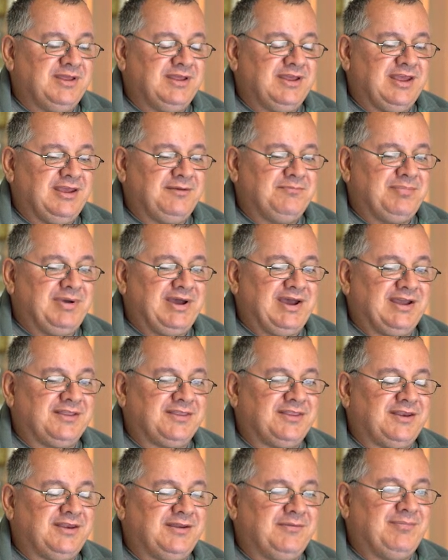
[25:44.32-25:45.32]
and
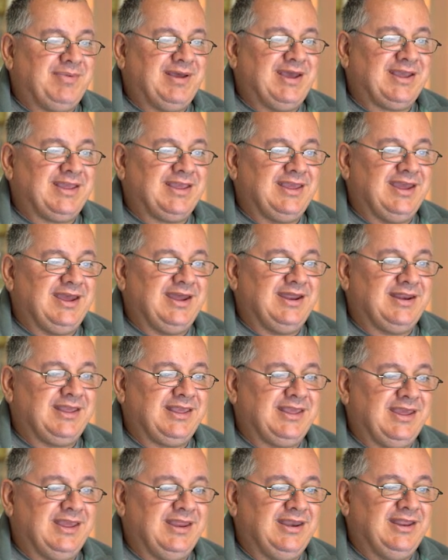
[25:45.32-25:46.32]
parked in the backyard
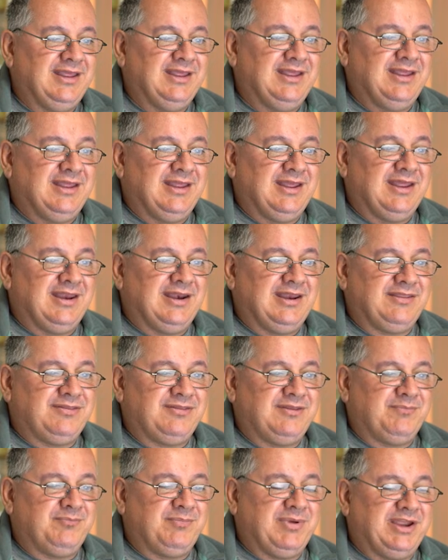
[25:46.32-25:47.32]
again and let
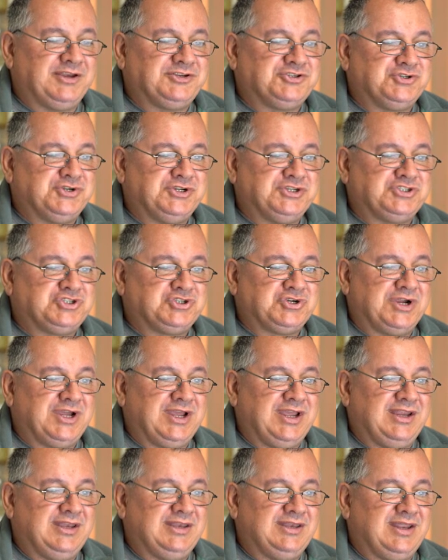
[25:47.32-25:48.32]
the battery
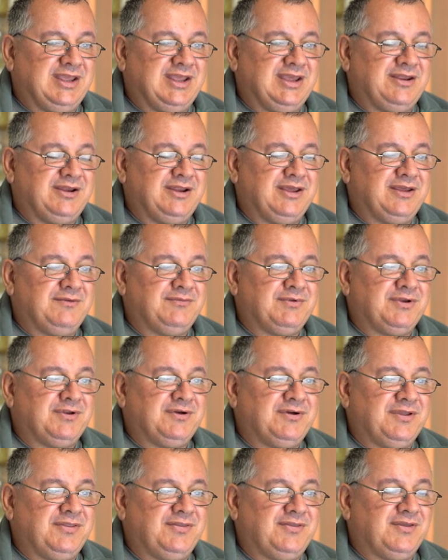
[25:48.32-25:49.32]
drain down
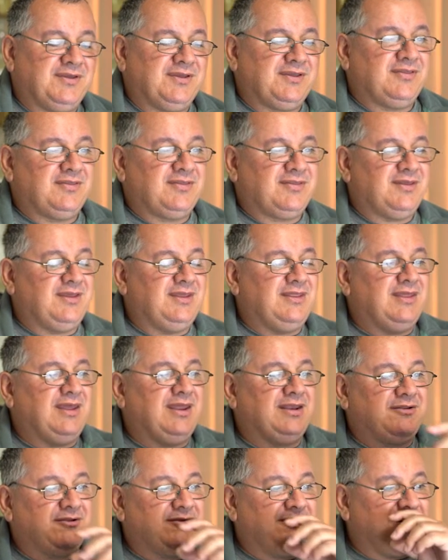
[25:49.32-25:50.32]
overnight. So you can see
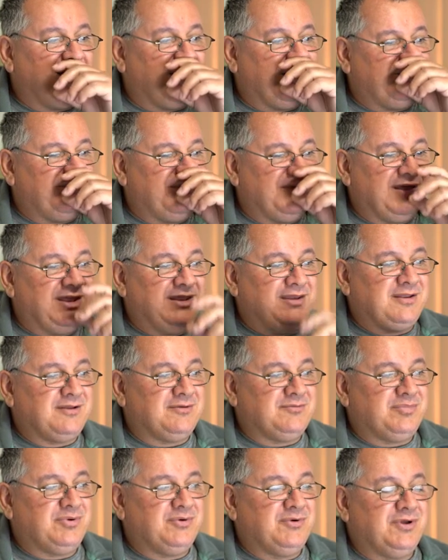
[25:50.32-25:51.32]
that graph there that
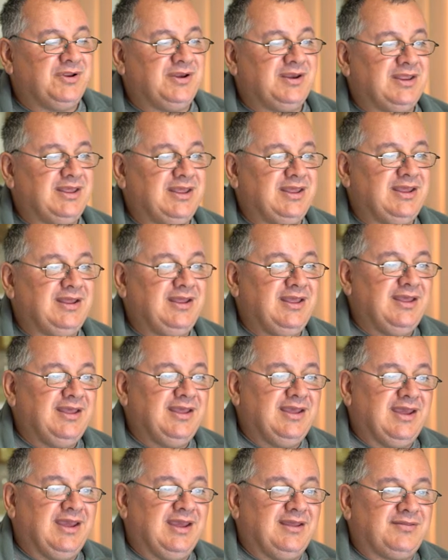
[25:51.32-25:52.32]
I'm pointing here
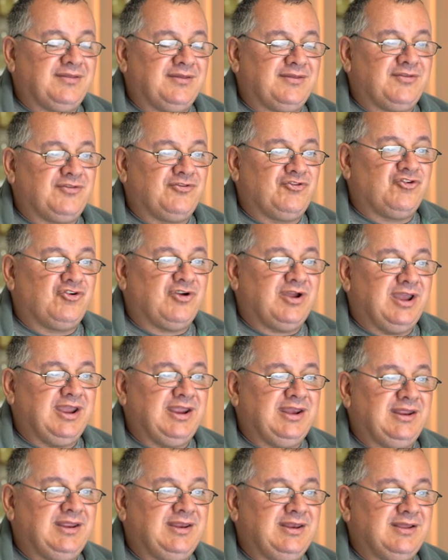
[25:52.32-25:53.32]
as it's
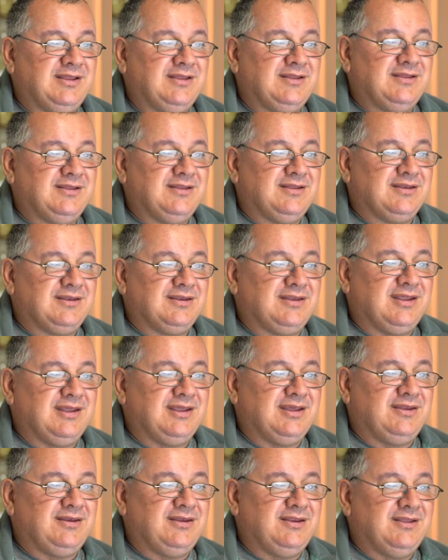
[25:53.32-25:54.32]
draining
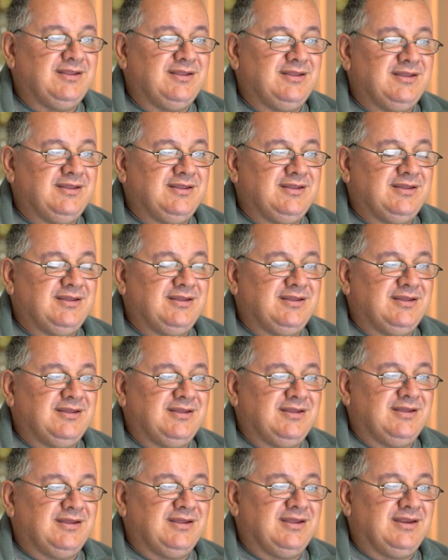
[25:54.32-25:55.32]
down.
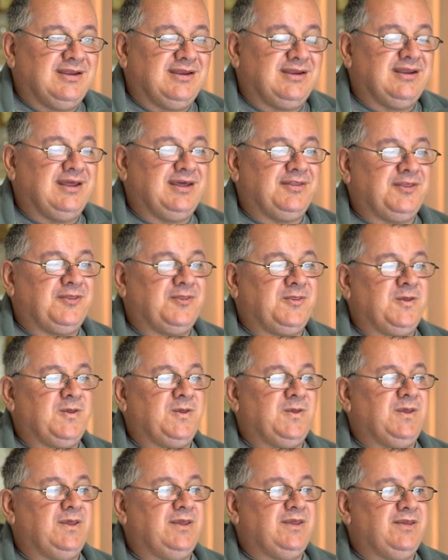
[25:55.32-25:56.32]
And another
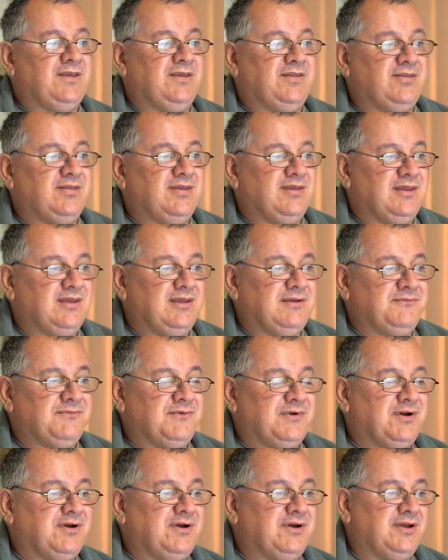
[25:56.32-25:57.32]
thing is, if
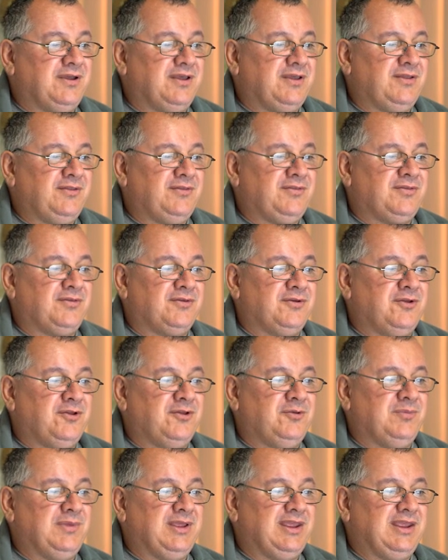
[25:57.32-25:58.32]
I
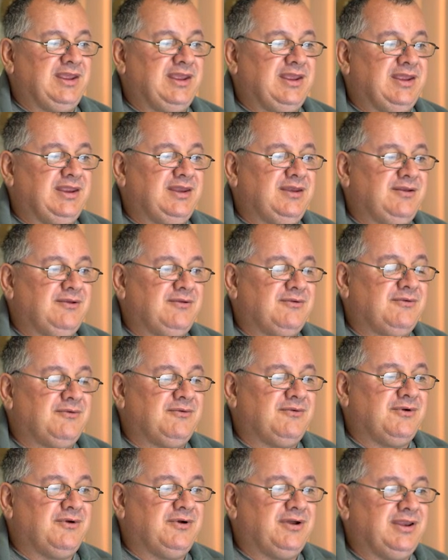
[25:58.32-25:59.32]
zoom in
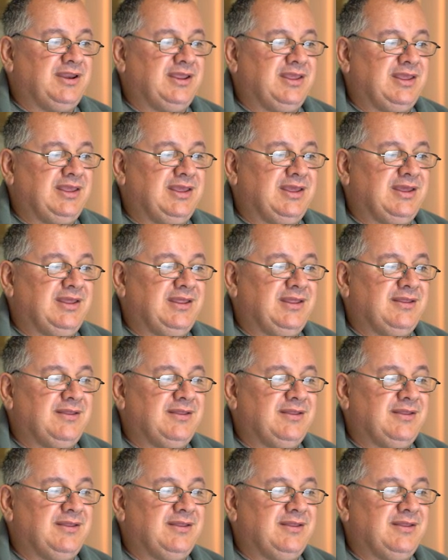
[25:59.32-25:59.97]
right here,